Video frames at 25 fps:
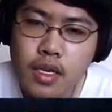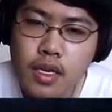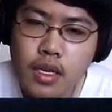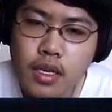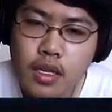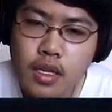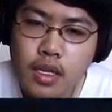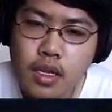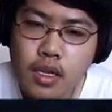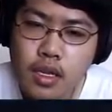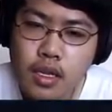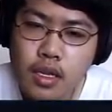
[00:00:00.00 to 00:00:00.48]

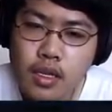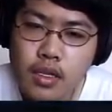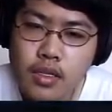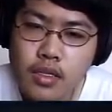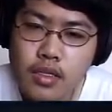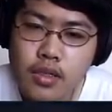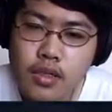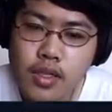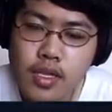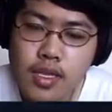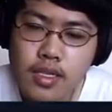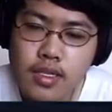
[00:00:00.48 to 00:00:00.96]
Uh, so
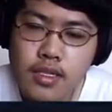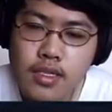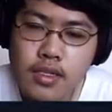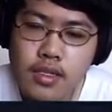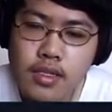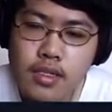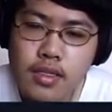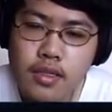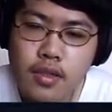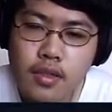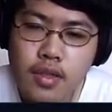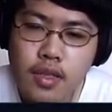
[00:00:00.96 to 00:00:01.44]
these,
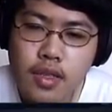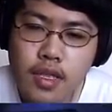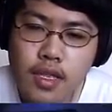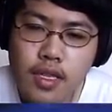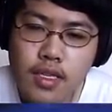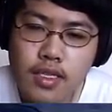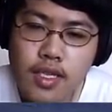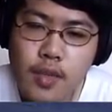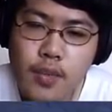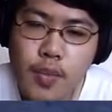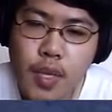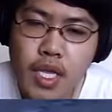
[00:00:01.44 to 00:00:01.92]
so the things
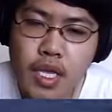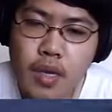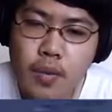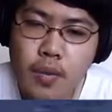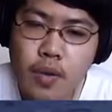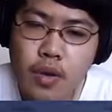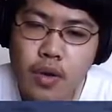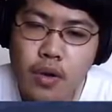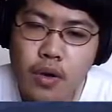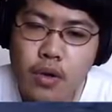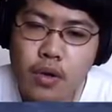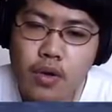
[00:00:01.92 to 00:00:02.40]
I pick up
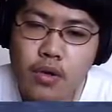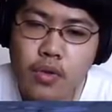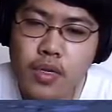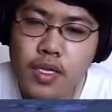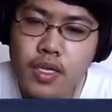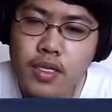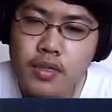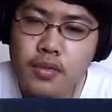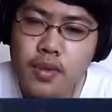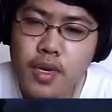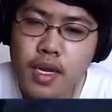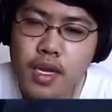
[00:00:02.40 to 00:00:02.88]
are
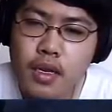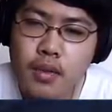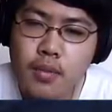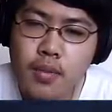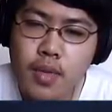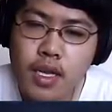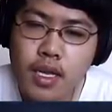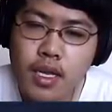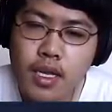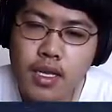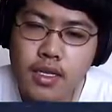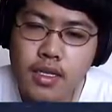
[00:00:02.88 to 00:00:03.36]
always
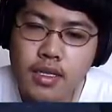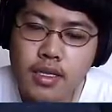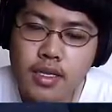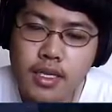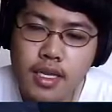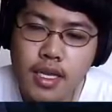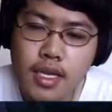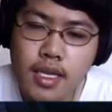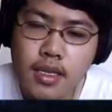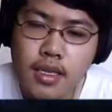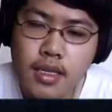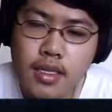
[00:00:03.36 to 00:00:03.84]
randomized,
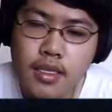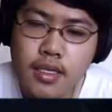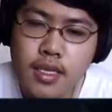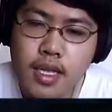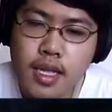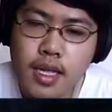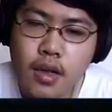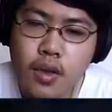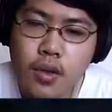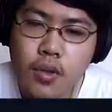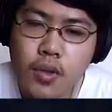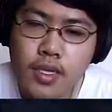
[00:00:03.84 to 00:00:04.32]
and it's not
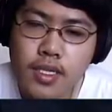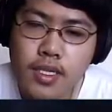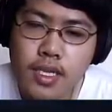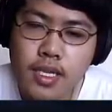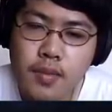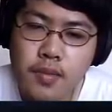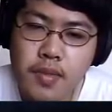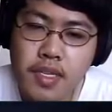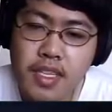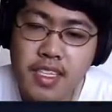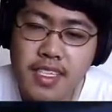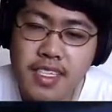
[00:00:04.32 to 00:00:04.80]
always going to
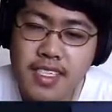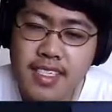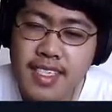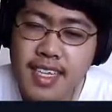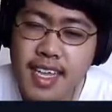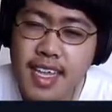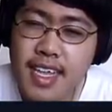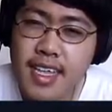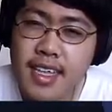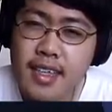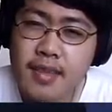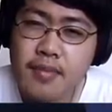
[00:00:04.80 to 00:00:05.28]
be the
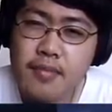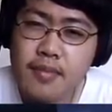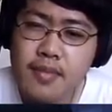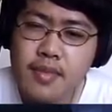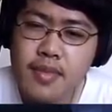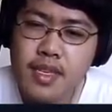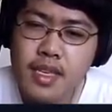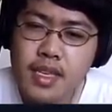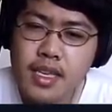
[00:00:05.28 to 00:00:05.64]
same.